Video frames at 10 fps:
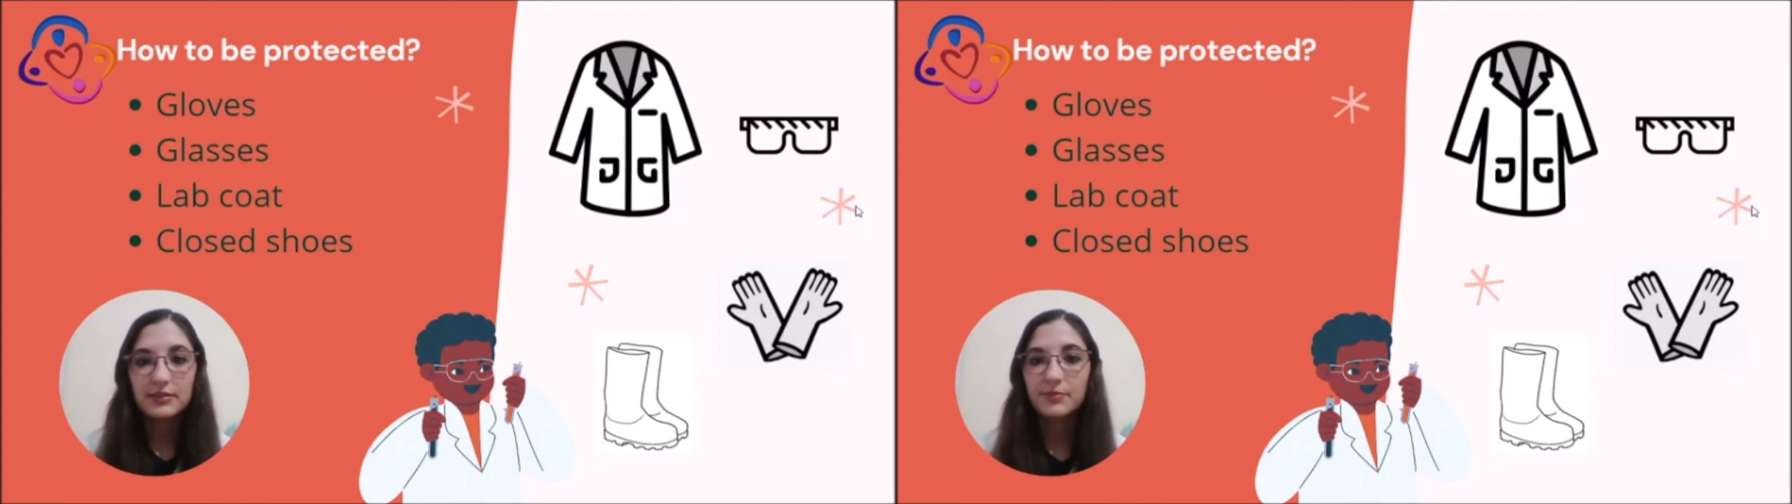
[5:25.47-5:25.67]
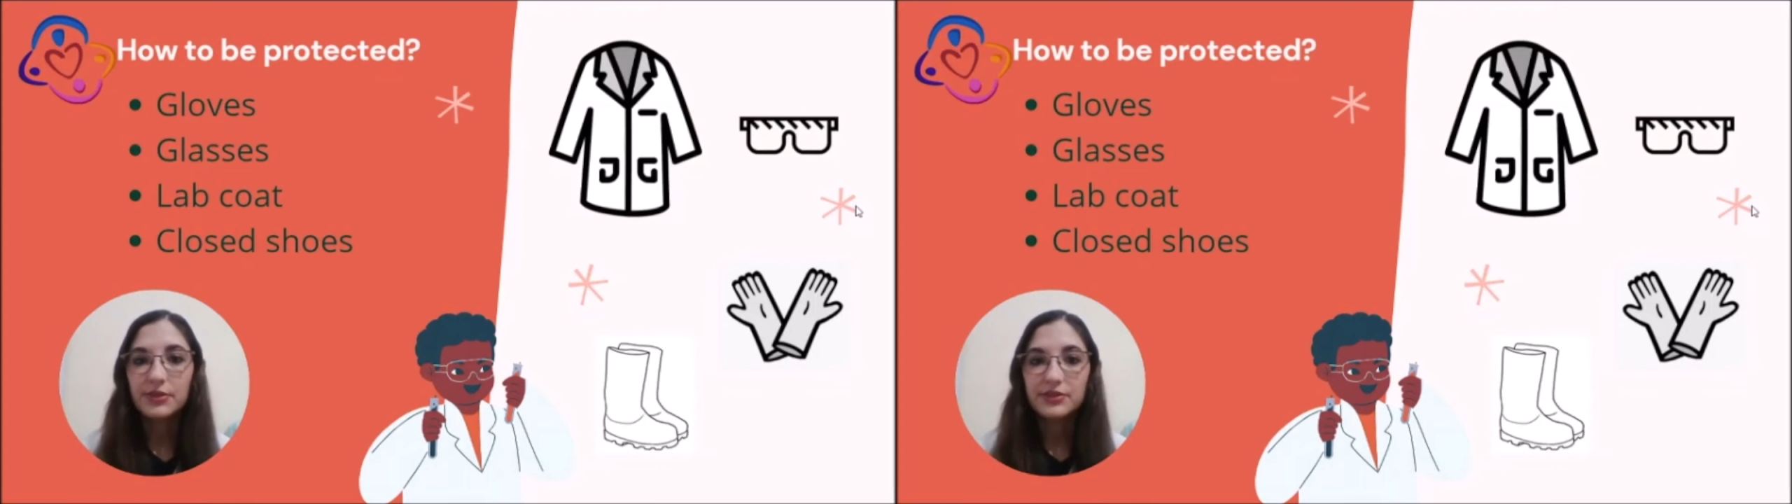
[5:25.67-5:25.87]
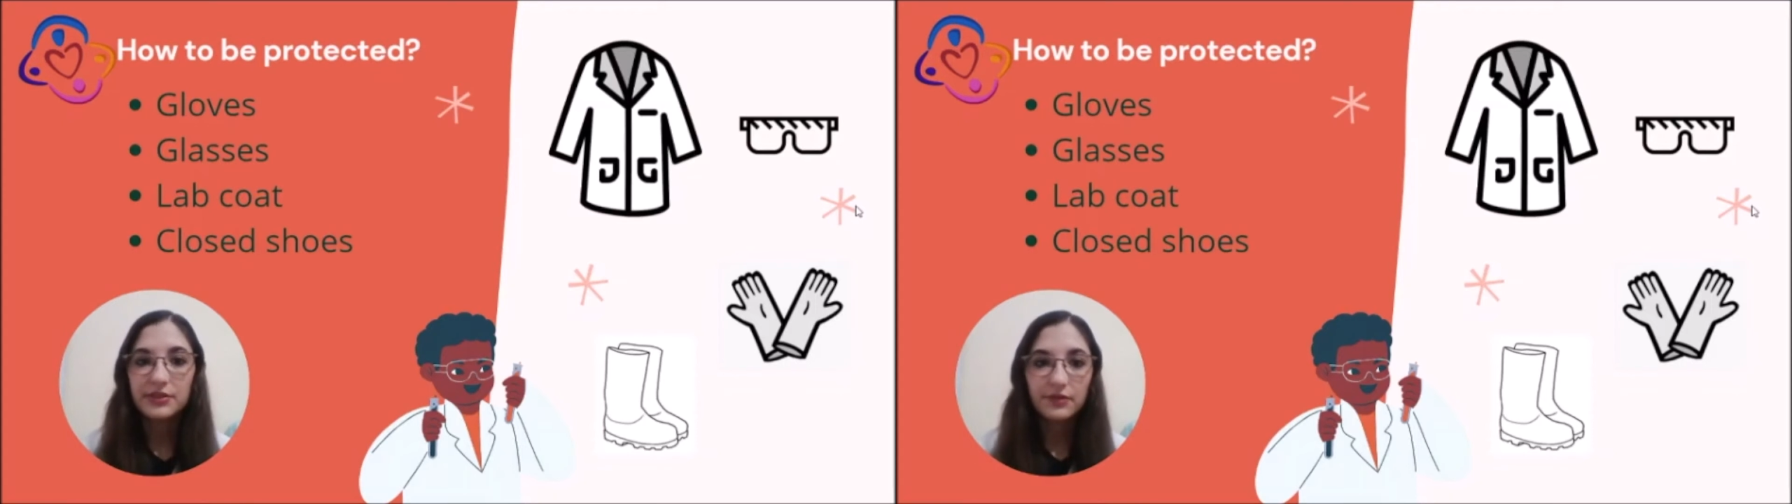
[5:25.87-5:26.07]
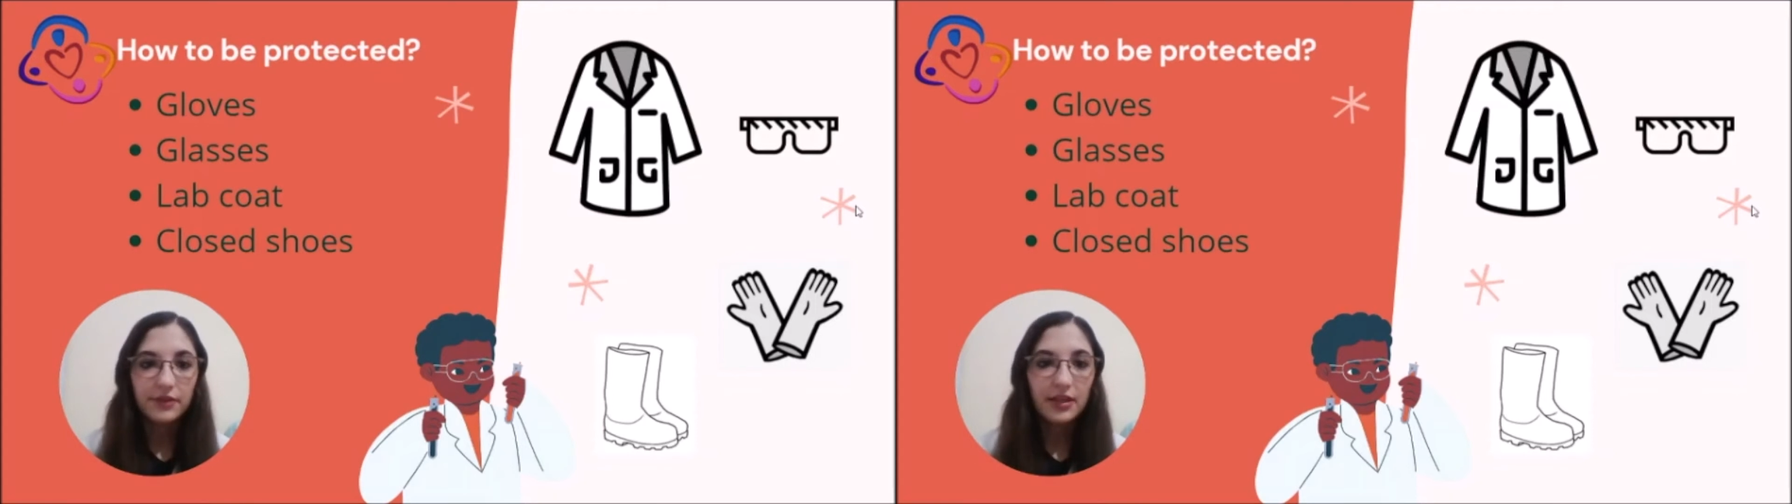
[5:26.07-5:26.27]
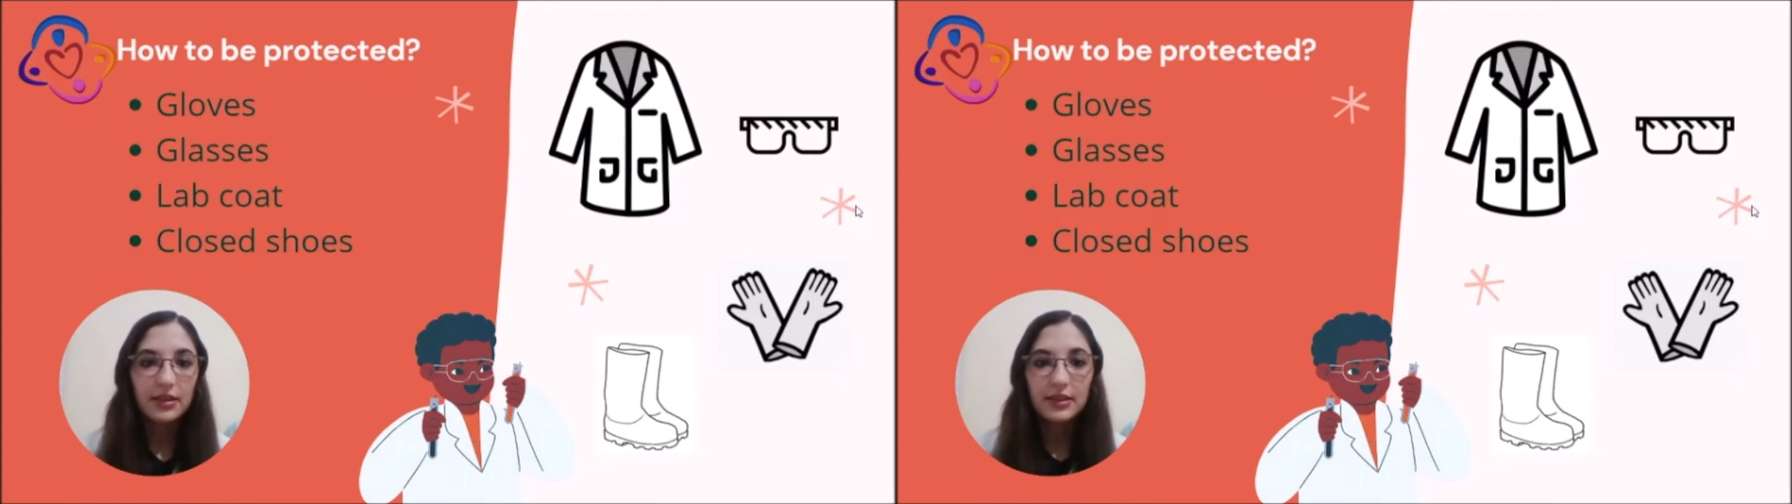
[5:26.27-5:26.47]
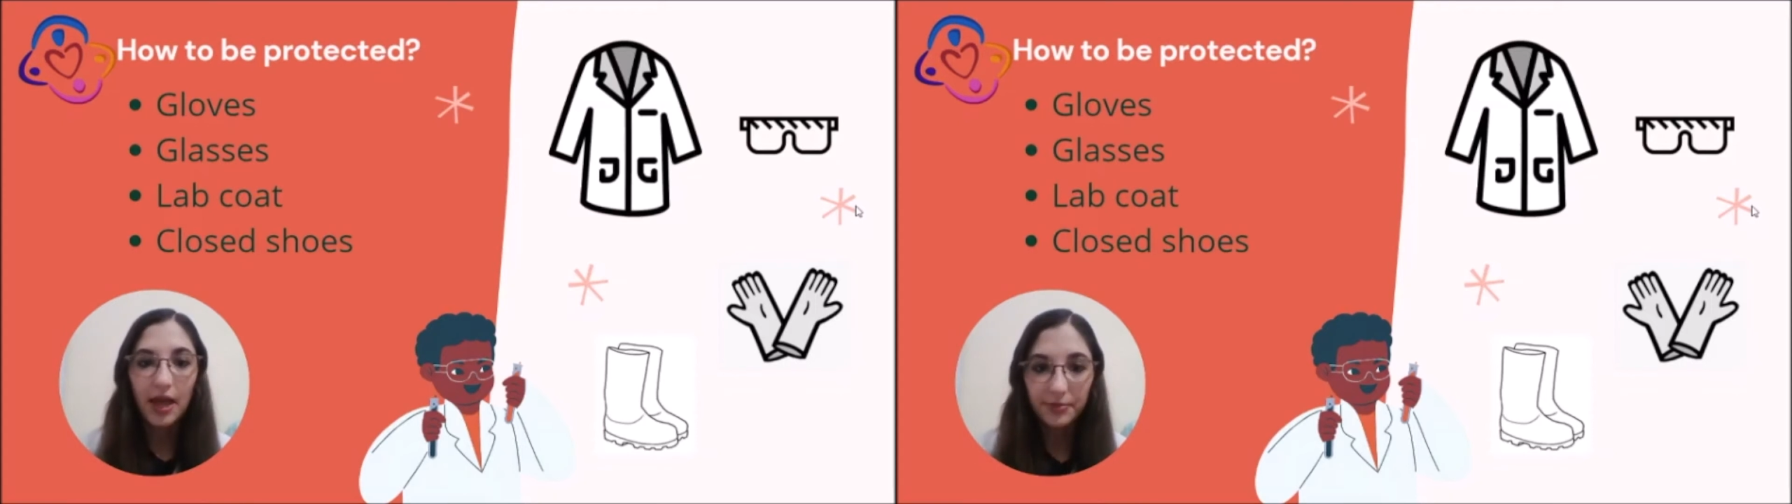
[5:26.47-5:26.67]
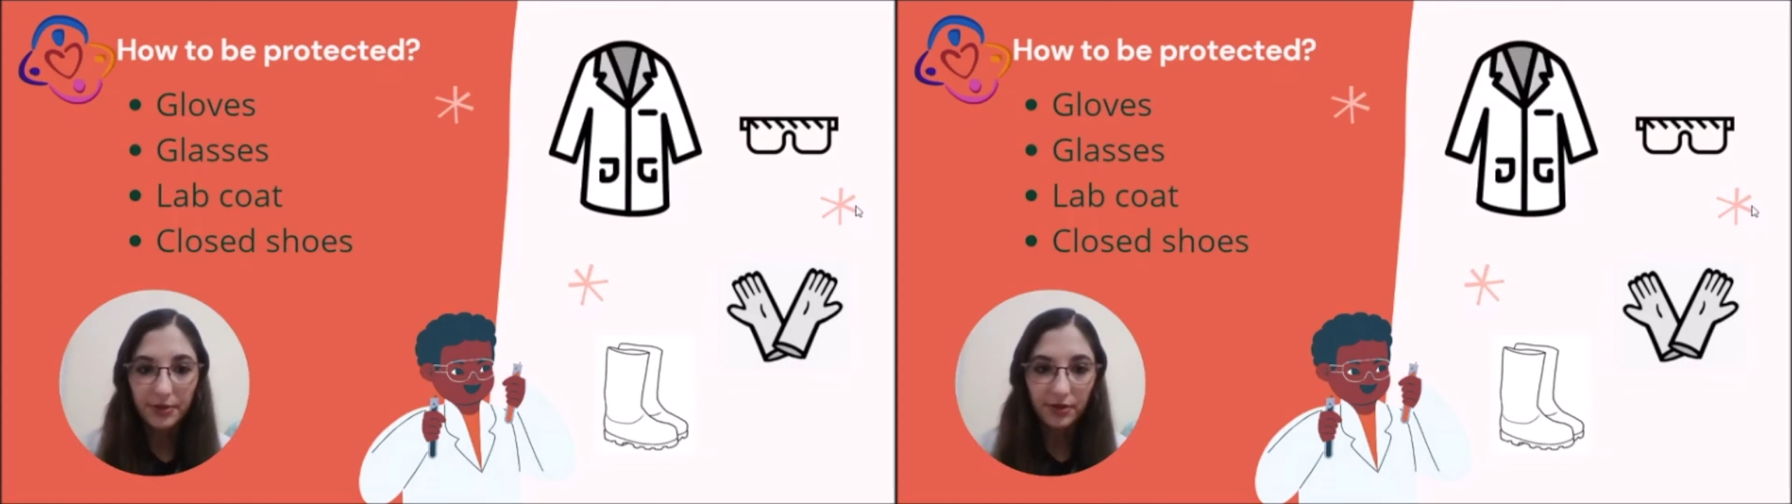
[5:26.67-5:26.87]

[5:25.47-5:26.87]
specific lab